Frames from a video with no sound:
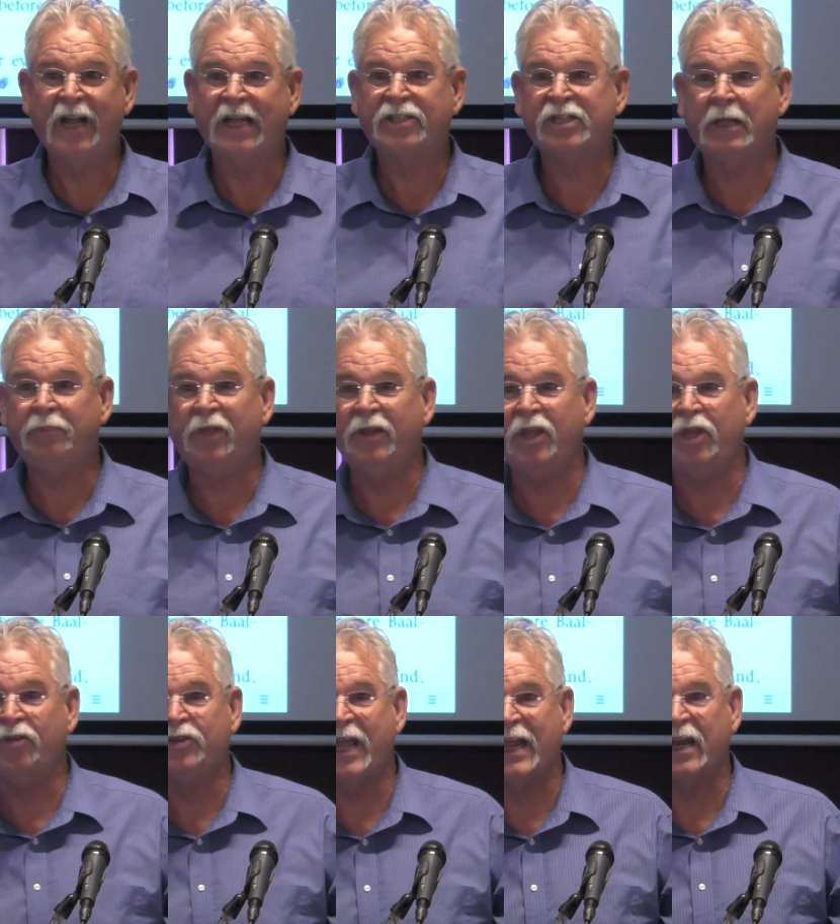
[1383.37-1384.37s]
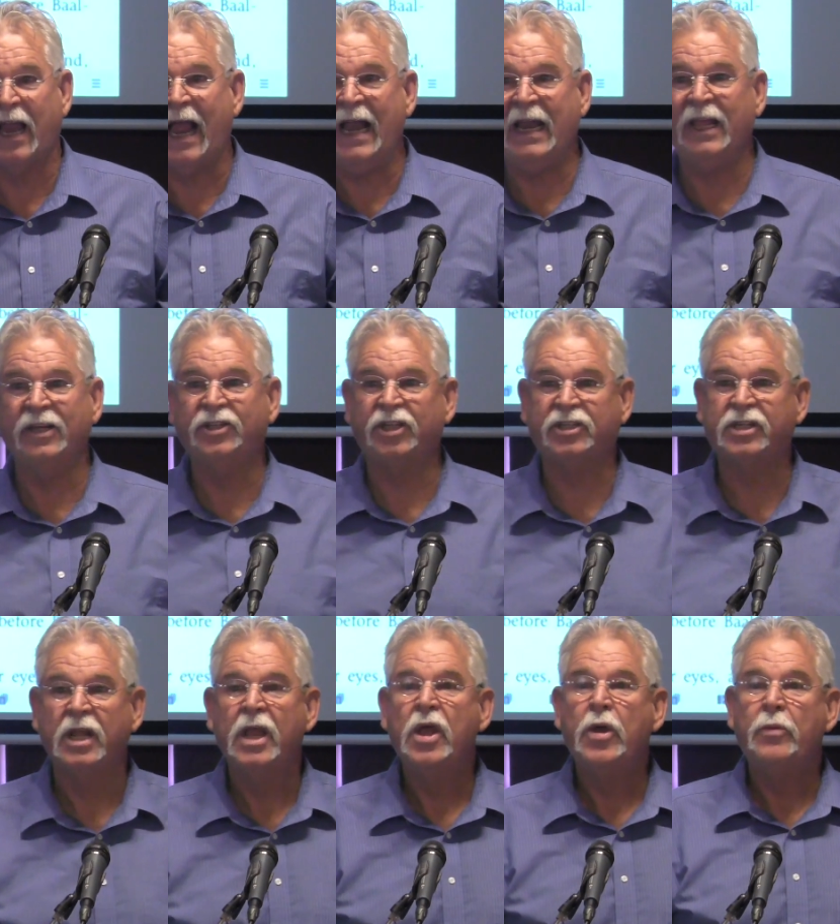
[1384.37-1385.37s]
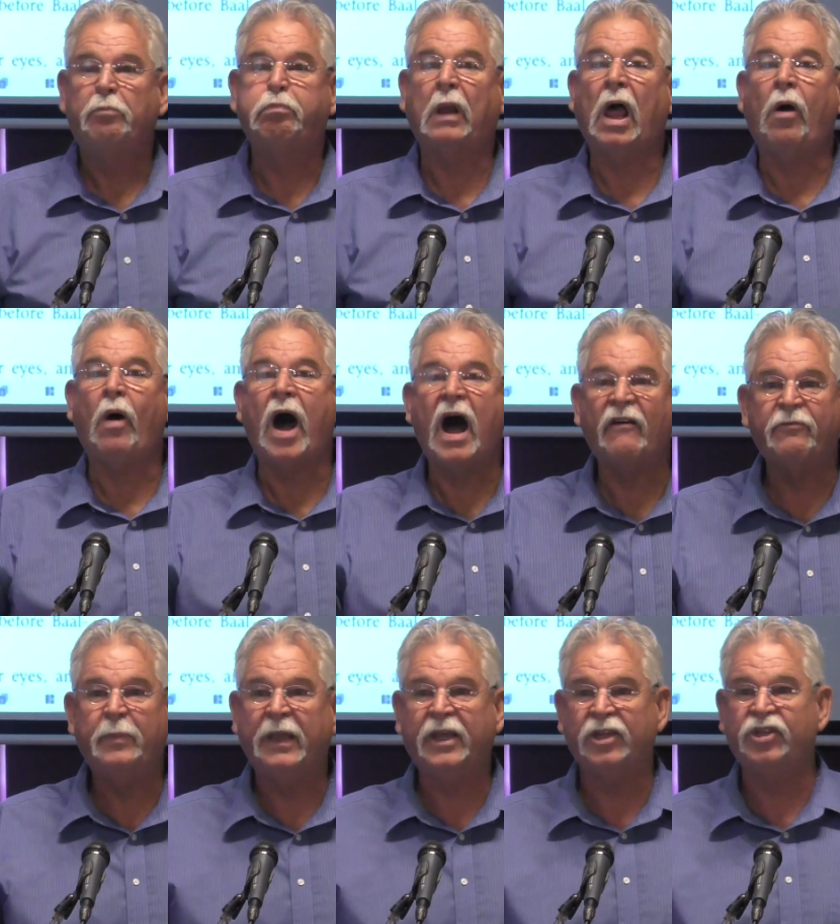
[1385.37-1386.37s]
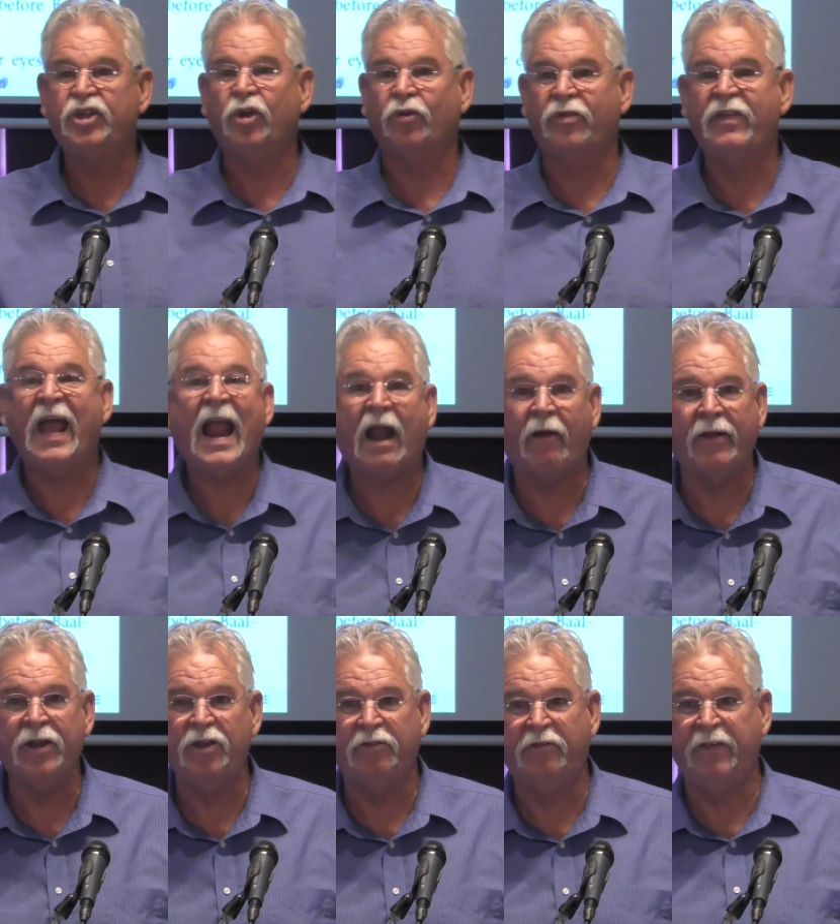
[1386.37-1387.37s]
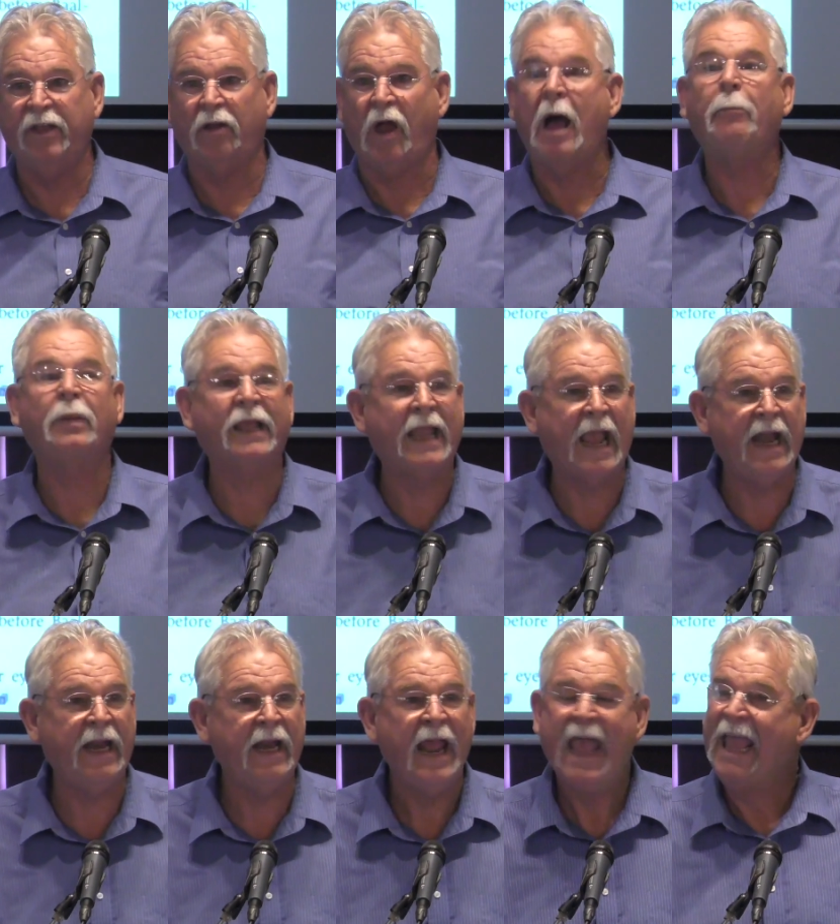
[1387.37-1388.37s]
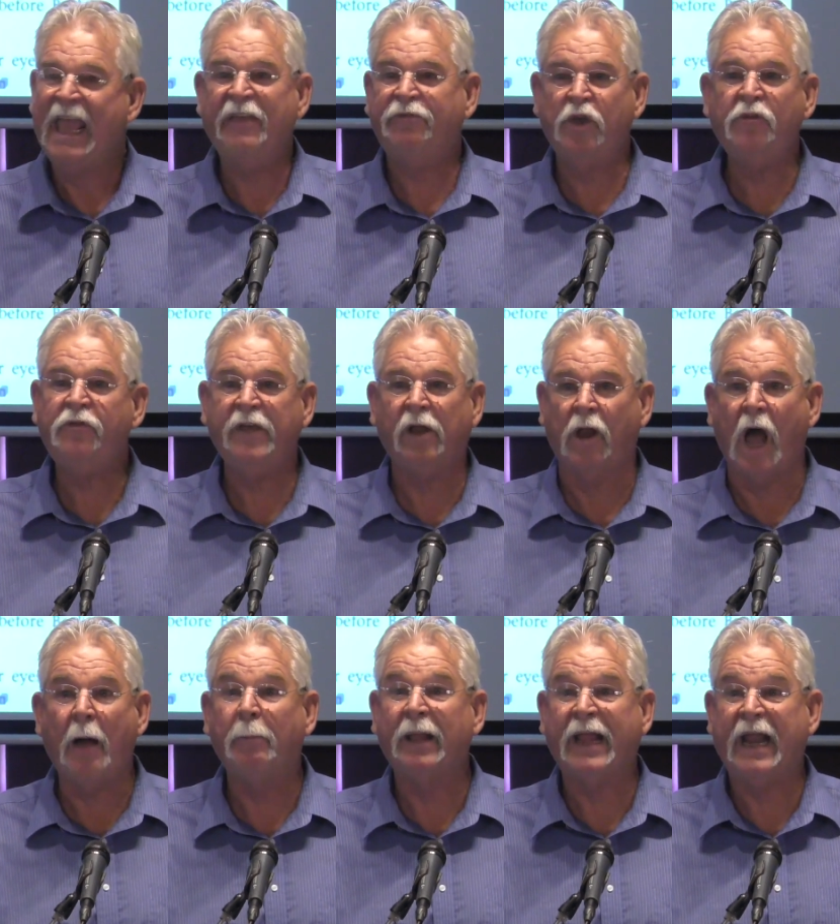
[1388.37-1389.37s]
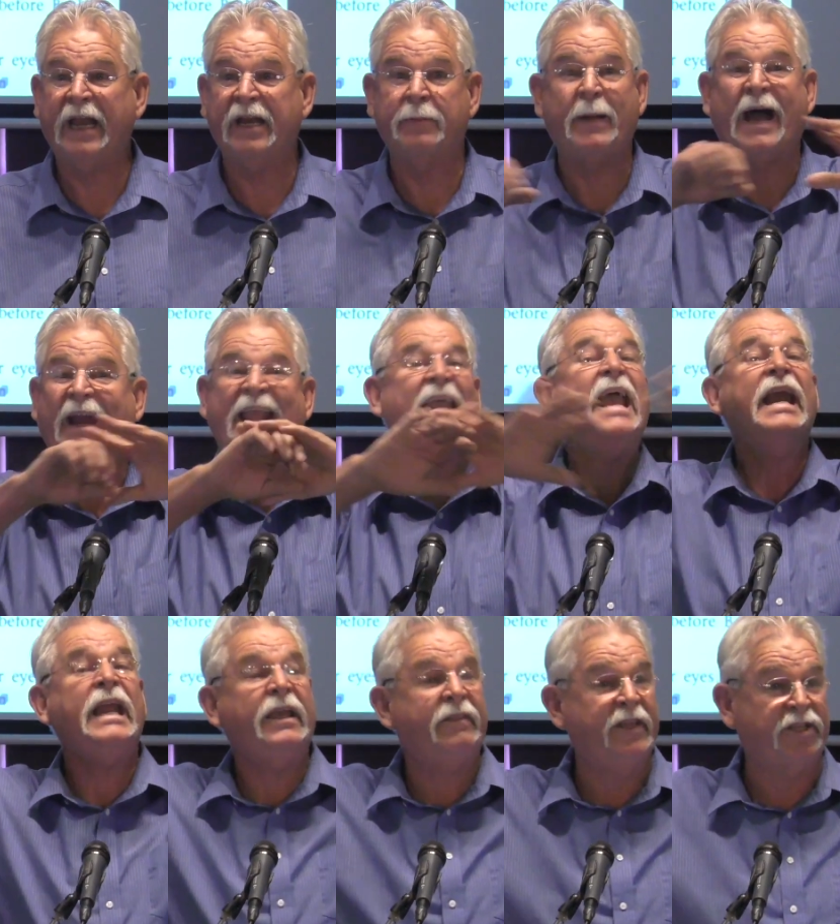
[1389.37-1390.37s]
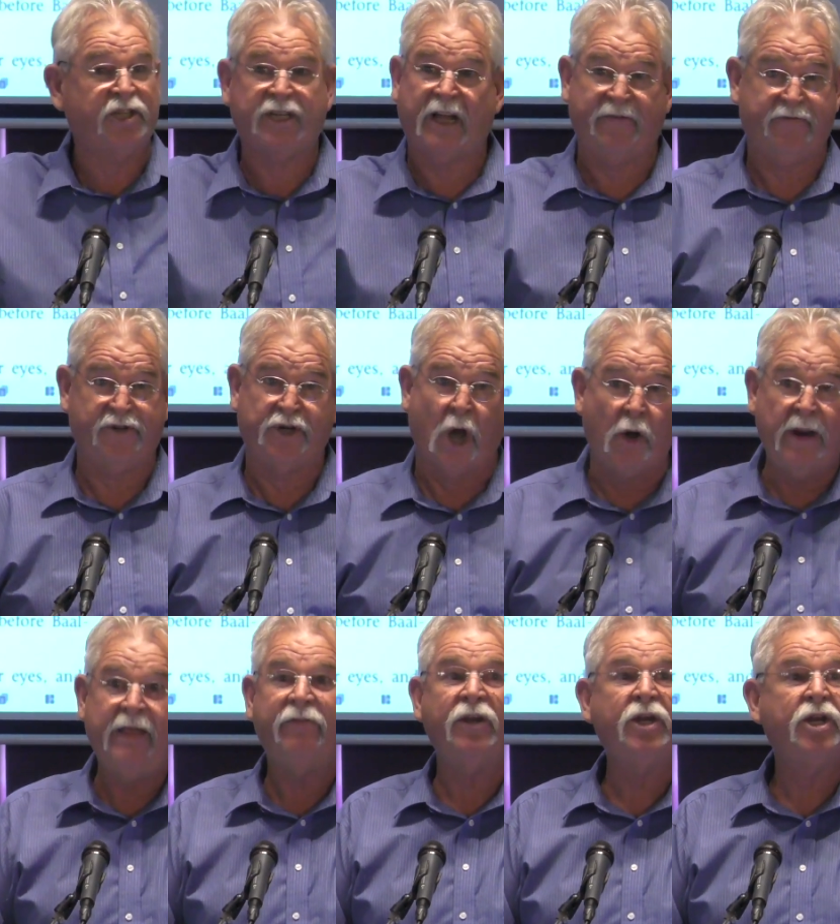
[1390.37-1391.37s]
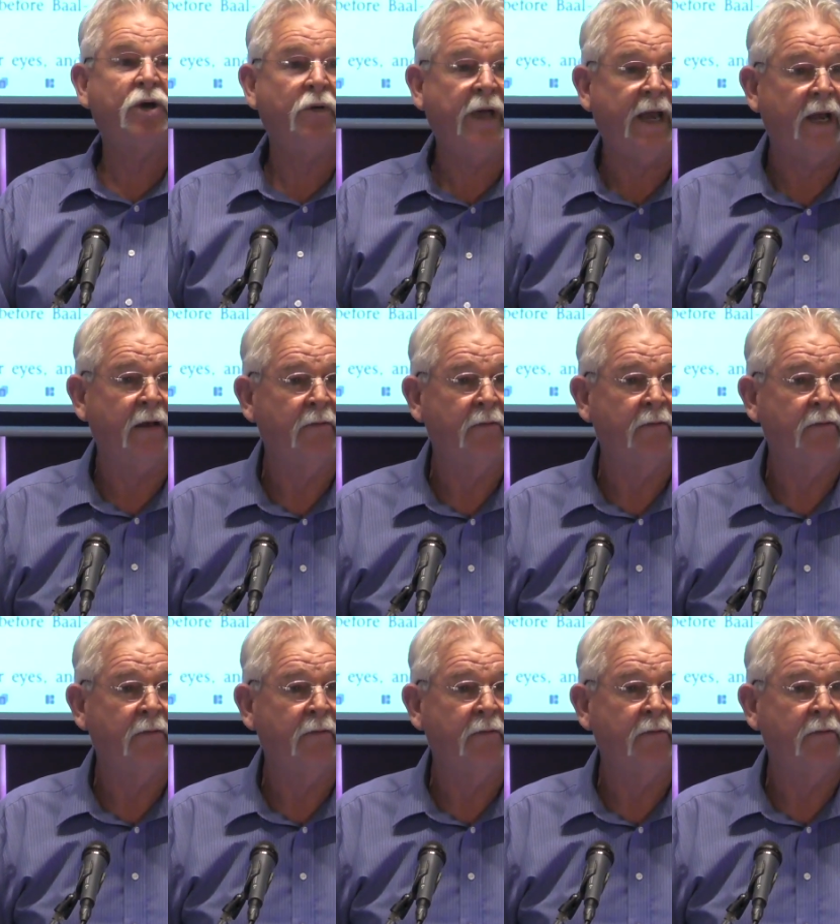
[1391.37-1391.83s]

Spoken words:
not something that you take lightly and just blow off because you're there and you feel obligated. If you feel obligated about any of this stuff, don't even do it.